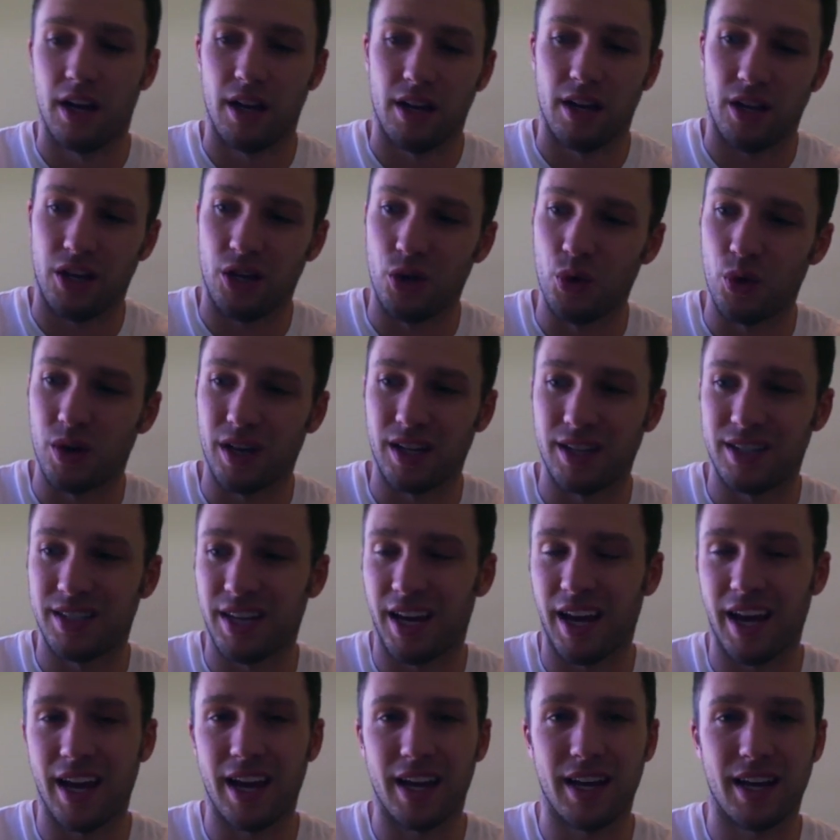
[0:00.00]
you can
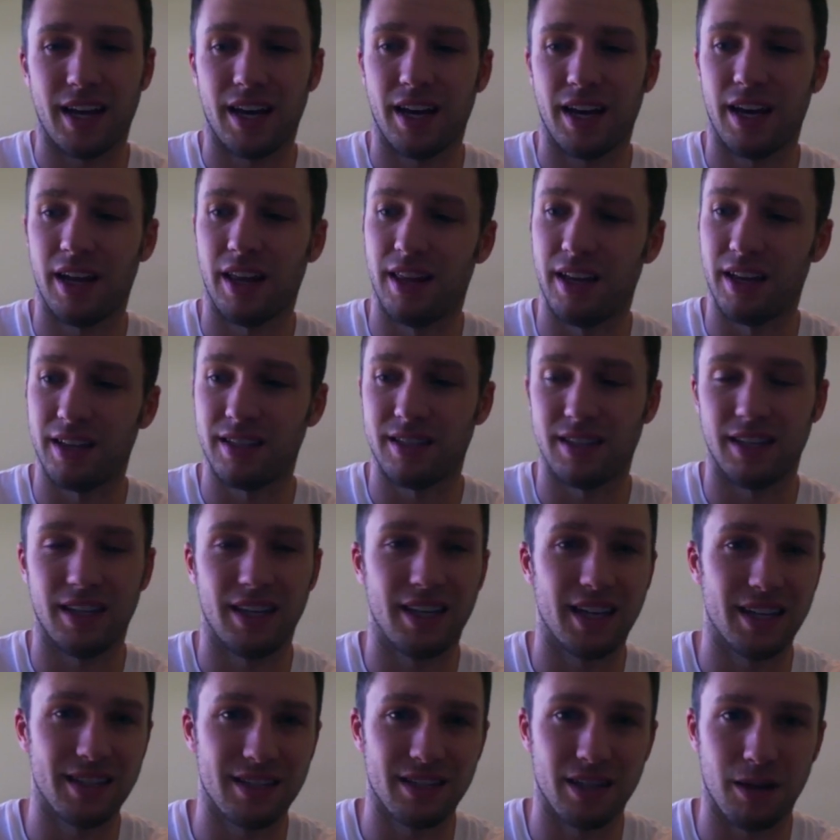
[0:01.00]
take this and
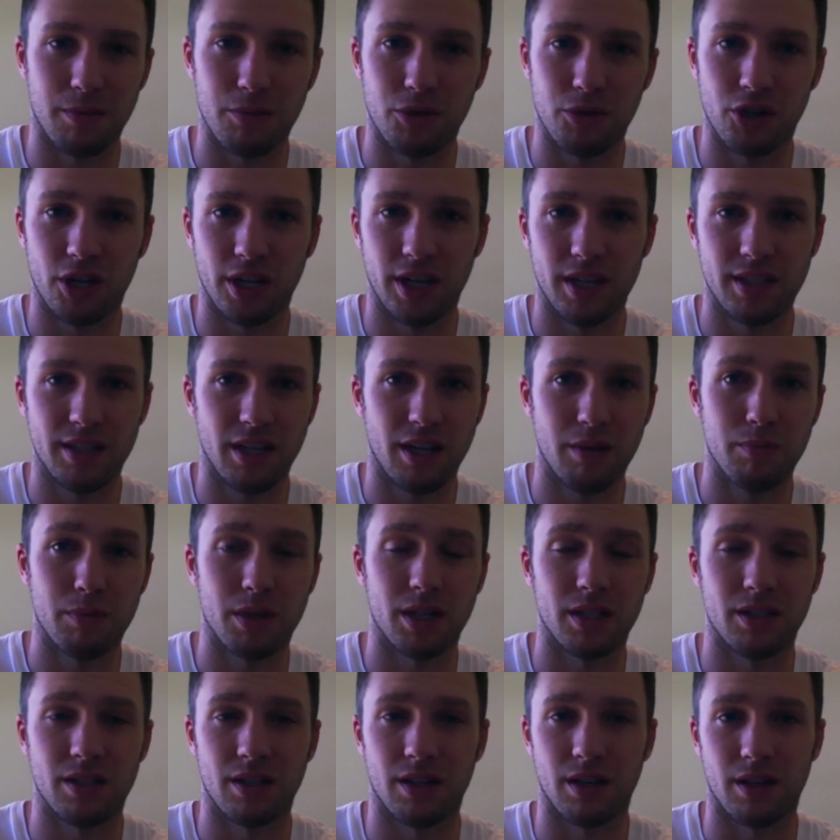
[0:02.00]
get some creatine,
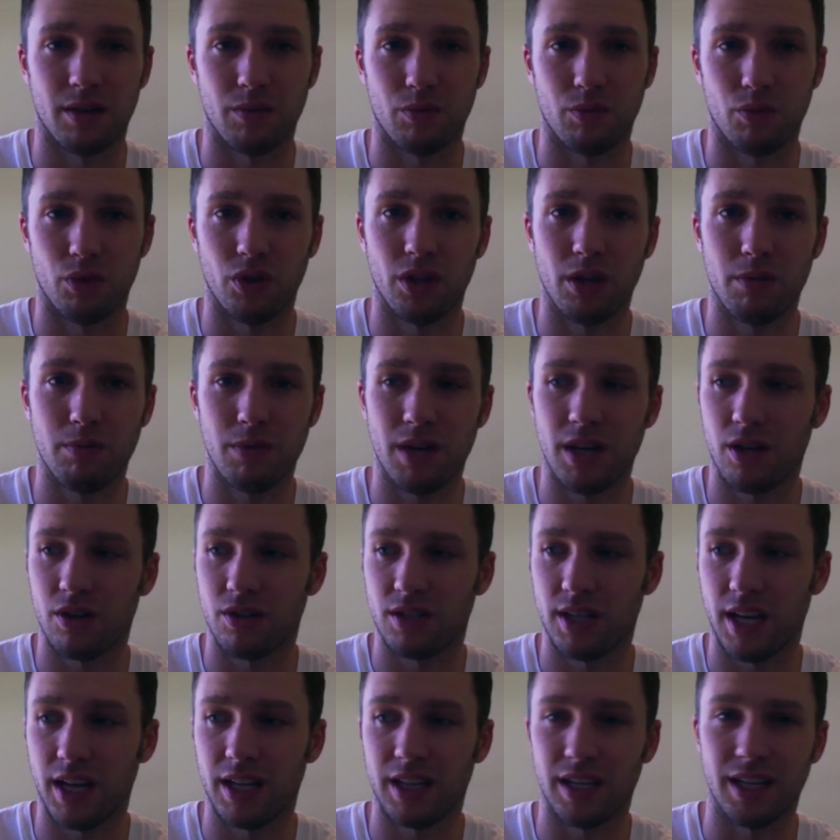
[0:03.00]
but to really meet your
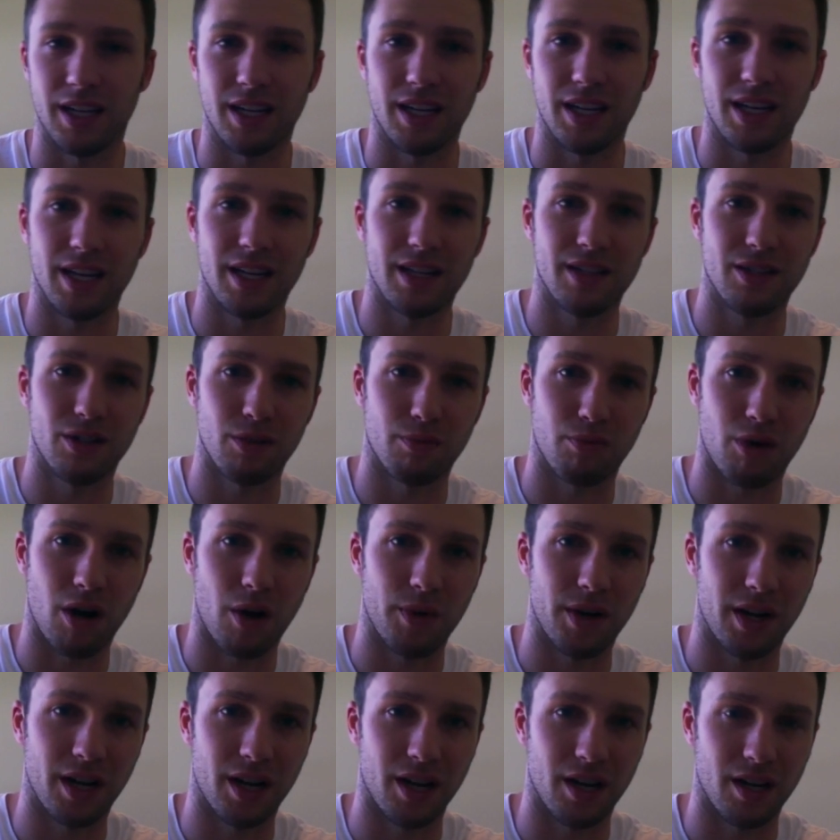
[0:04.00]
daily needs, you're
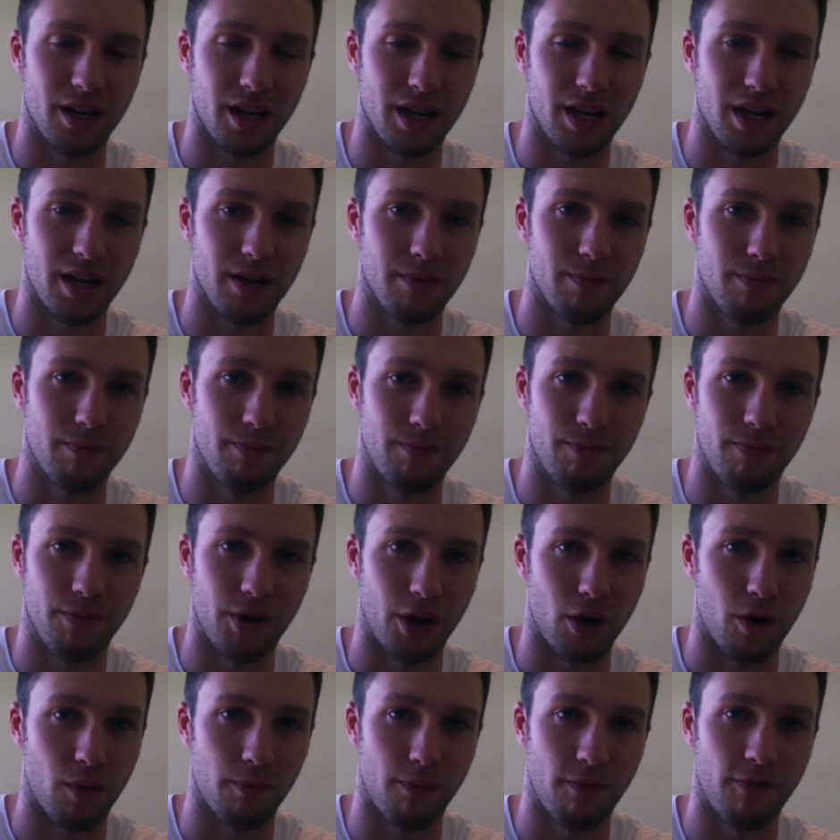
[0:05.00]
probably going to need
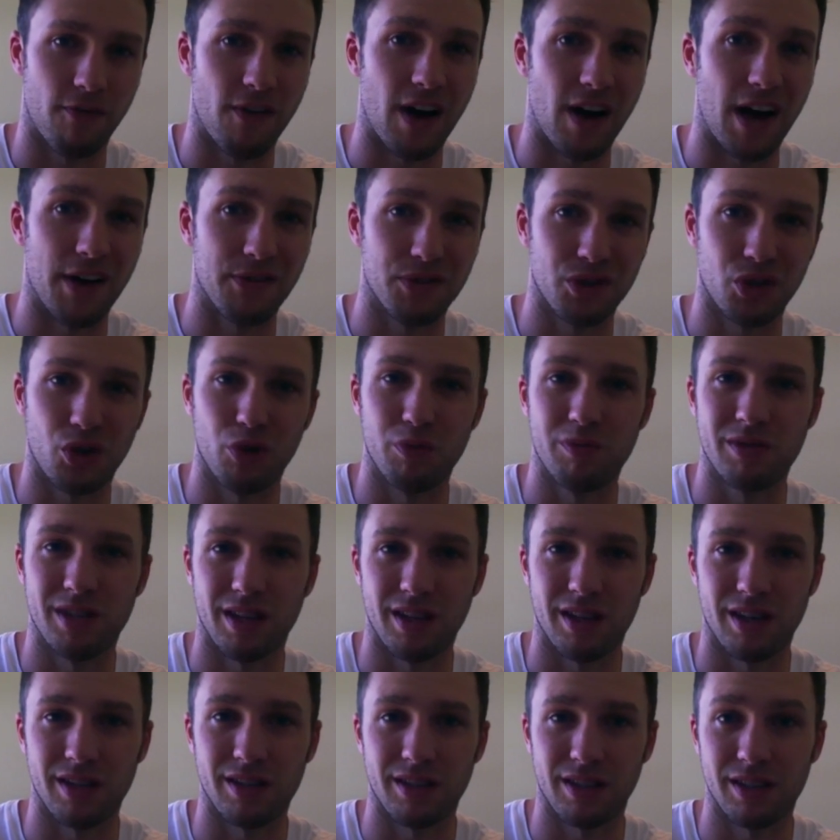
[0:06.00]
5 scoops
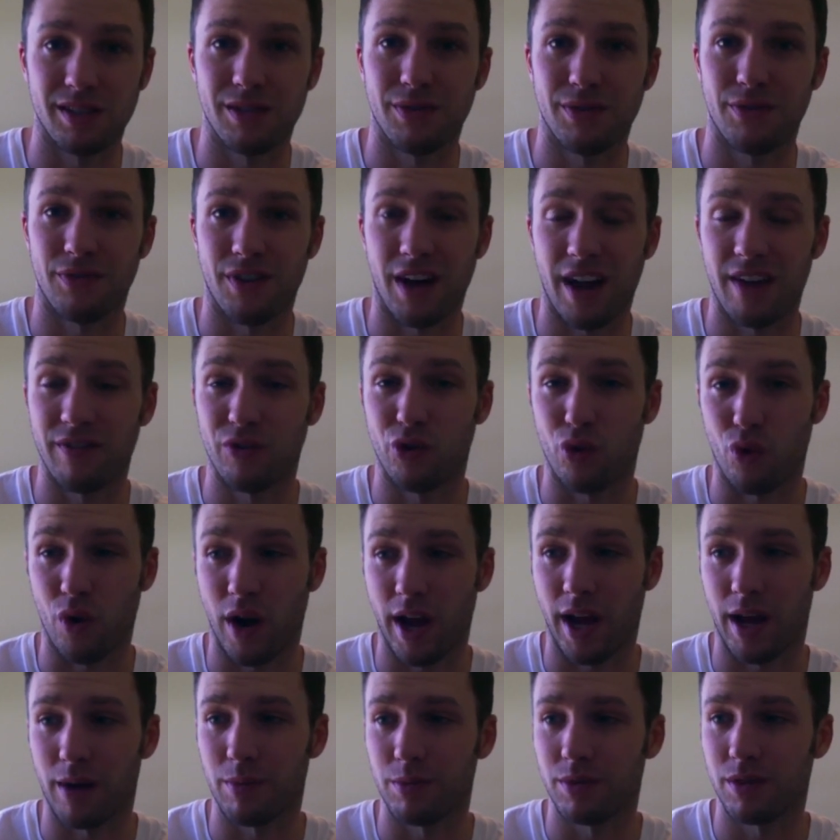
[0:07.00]
of this because 5
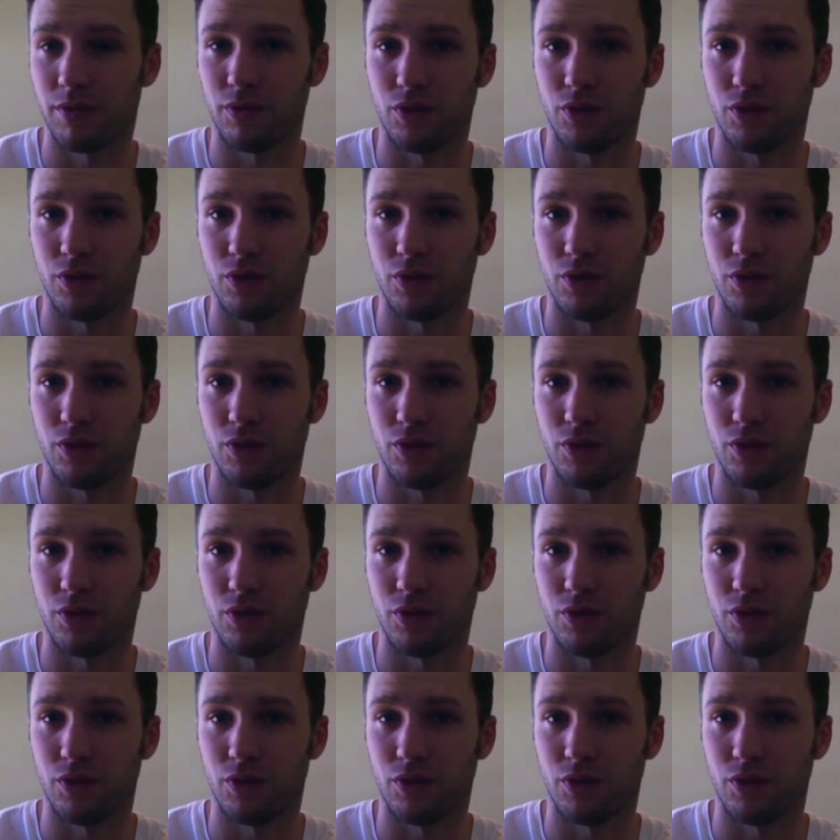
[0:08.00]
grams of